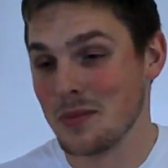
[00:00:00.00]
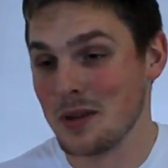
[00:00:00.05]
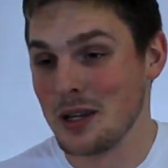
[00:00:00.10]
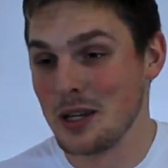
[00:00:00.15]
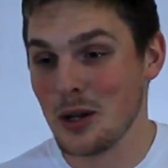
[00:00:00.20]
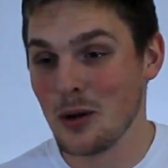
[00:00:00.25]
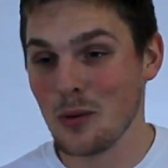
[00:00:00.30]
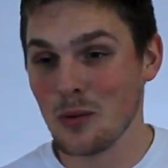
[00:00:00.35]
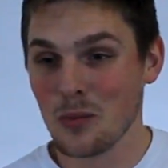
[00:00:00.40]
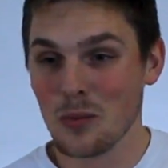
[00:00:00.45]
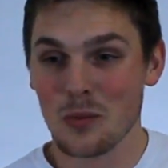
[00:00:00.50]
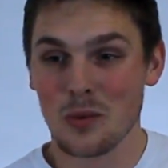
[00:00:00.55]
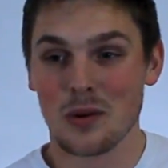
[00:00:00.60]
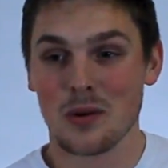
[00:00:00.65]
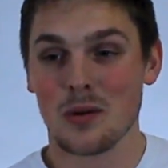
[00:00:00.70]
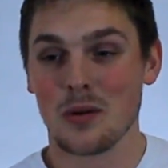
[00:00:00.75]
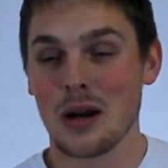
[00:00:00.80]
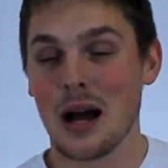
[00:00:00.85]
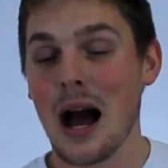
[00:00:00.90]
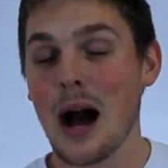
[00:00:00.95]
you know,
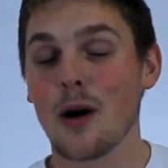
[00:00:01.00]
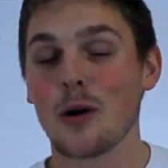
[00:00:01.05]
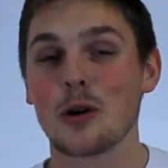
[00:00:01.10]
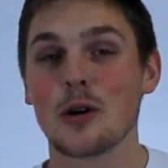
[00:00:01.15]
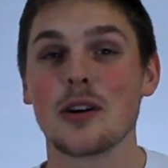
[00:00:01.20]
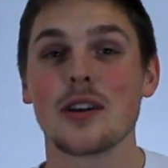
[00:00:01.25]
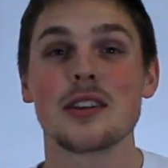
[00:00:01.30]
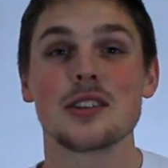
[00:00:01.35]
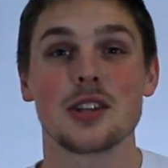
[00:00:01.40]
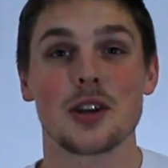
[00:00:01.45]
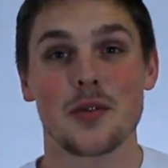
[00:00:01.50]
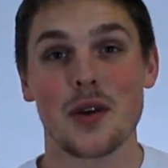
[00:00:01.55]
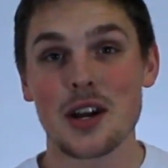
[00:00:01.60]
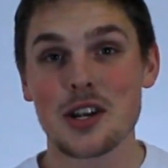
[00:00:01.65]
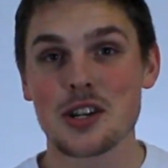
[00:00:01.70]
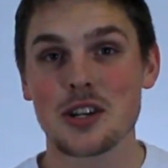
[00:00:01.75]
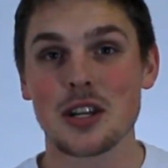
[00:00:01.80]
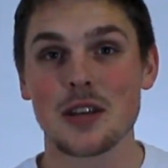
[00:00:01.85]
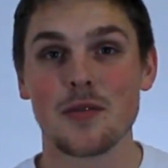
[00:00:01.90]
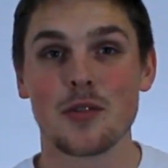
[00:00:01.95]
how good is your
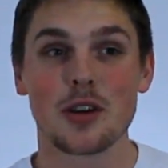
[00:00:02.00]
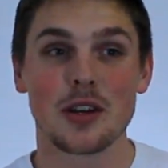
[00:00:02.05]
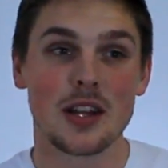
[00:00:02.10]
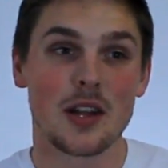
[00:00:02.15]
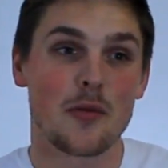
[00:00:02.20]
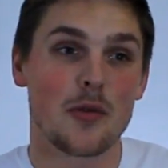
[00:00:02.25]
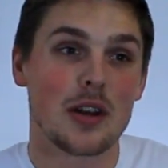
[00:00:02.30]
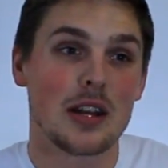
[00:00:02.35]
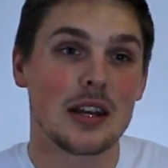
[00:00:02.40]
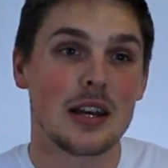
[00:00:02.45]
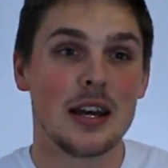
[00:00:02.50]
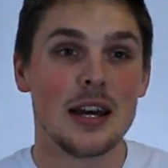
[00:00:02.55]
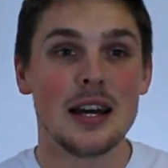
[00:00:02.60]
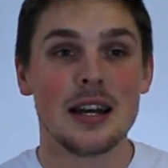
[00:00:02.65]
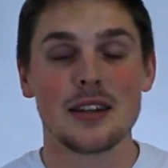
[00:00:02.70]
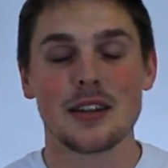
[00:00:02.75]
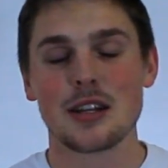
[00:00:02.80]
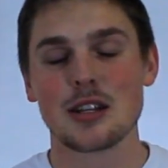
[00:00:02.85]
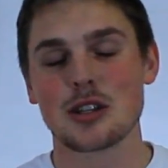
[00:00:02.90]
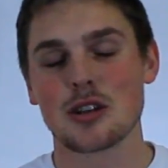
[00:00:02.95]
Russian if you cannot really
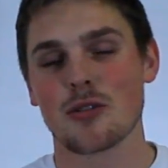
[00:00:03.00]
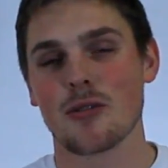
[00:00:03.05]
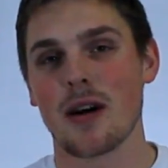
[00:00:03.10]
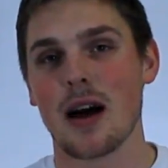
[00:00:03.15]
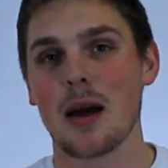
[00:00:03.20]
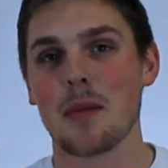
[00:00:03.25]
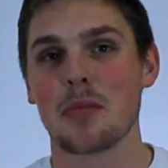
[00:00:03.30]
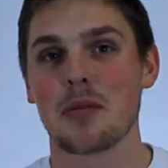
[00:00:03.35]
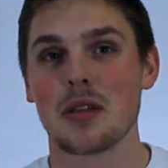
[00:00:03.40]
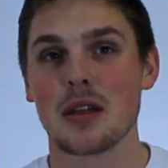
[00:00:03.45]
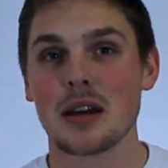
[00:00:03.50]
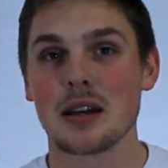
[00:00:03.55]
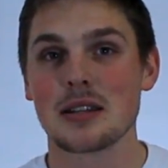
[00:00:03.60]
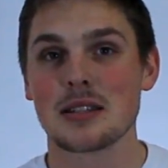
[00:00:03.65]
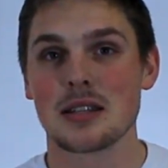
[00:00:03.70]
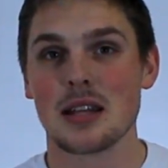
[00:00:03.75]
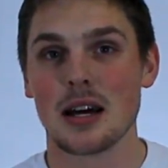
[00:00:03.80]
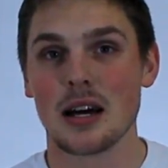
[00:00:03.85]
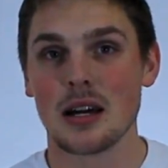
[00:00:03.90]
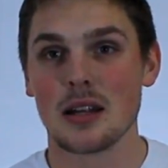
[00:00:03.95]
describe
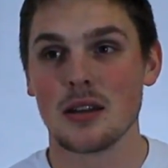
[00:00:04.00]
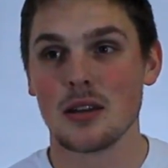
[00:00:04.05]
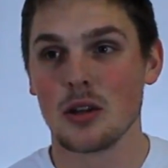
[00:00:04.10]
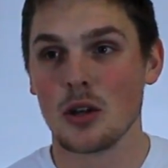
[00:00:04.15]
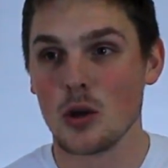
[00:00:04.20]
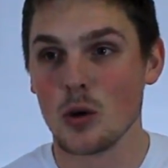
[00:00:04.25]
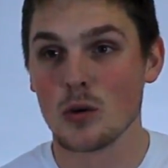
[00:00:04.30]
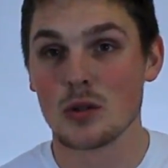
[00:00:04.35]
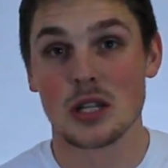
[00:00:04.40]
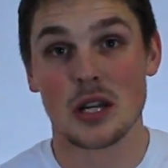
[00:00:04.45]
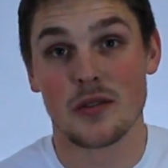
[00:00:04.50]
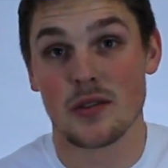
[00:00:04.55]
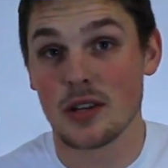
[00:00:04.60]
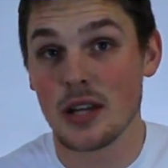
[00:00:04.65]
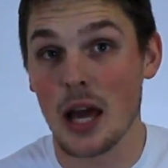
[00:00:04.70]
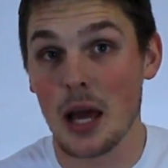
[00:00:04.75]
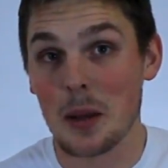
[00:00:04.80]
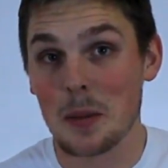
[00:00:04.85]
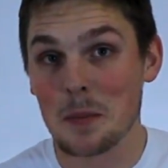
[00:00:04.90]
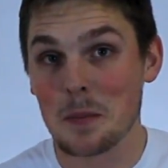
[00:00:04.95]
things that you use every
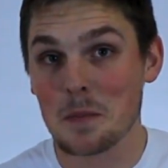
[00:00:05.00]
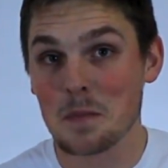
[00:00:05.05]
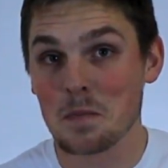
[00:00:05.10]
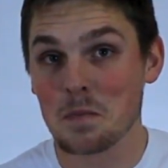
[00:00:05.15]
day?